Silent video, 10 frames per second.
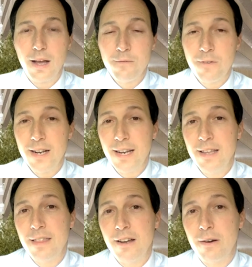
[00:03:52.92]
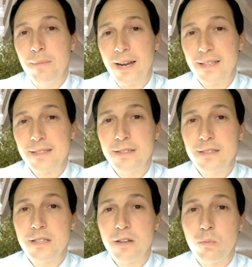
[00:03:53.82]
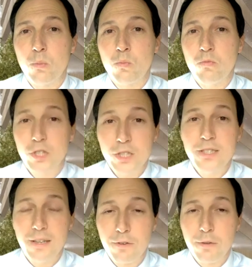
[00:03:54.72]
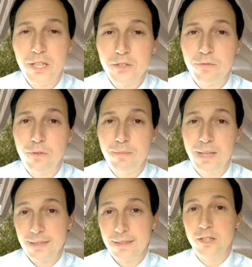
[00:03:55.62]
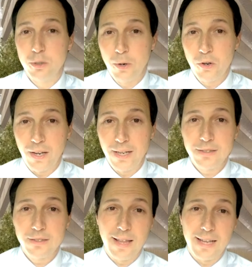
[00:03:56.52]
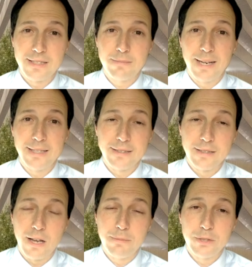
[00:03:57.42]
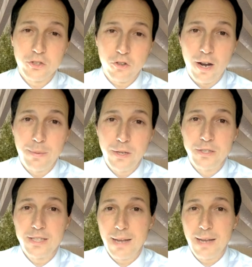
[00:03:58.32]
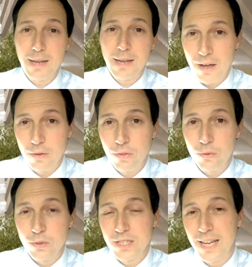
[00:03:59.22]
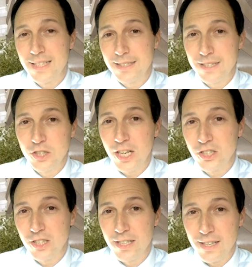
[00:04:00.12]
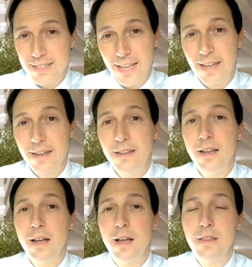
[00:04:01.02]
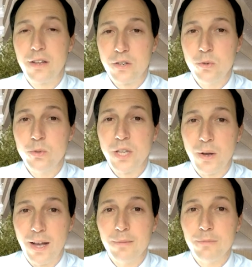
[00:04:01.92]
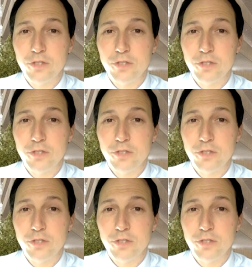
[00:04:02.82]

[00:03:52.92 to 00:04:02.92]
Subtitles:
And finally, there are medicines that reduce the inflammation from inside your body. So that's medicines that I'd prescribe you to take by mouth or to take as an injection under the skin that can also help